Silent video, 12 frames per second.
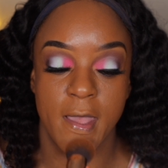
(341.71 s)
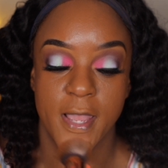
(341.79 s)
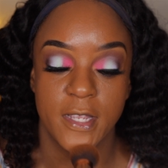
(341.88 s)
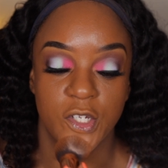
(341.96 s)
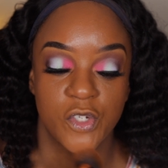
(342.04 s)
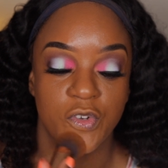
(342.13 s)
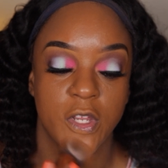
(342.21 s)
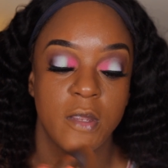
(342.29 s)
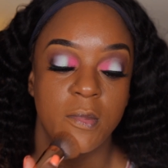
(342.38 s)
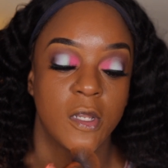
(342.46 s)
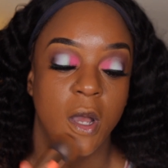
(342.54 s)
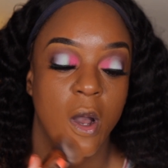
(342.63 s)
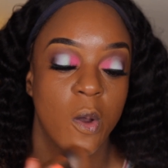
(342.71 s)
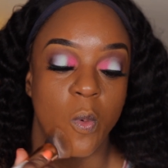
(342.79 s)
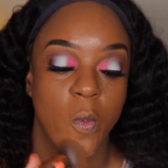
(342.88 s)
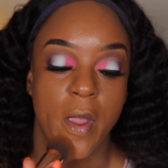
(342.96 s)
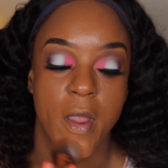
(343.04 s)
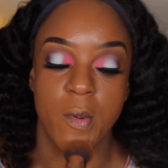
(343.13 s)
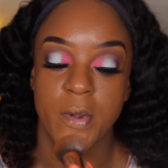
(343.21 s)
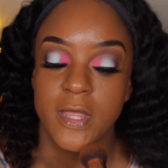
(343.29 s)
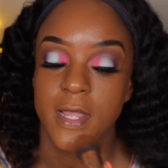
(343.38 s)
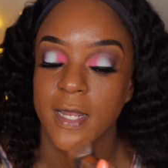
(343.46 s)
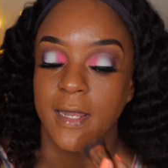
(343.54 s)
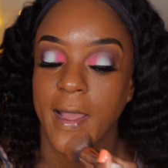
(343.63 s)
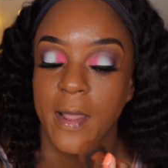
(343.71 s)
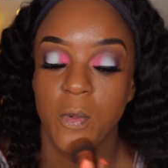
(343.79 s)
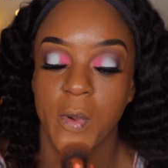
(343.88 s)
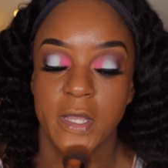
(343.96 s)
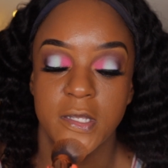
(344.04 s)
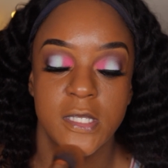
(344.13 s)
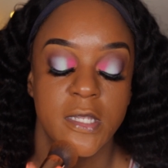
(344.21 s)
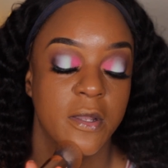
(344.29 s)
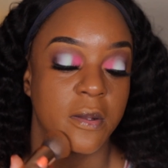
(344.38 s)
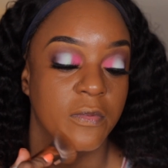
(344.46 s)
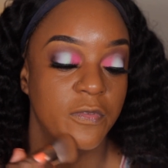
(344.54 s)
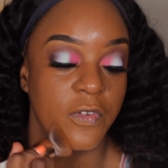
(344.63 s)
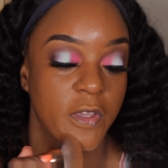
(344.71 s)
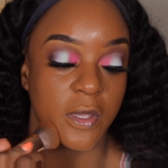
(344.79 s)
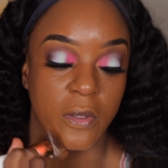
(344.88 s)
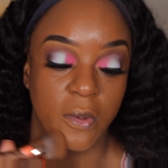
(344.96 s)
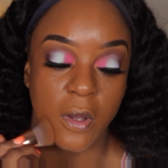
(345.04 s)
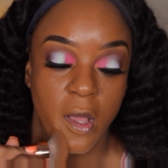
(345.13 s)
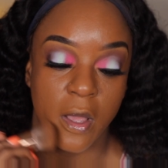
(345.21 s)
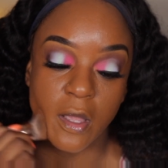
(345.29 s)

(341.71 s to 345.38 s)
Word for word: extreme long wear with a lightweight serum feel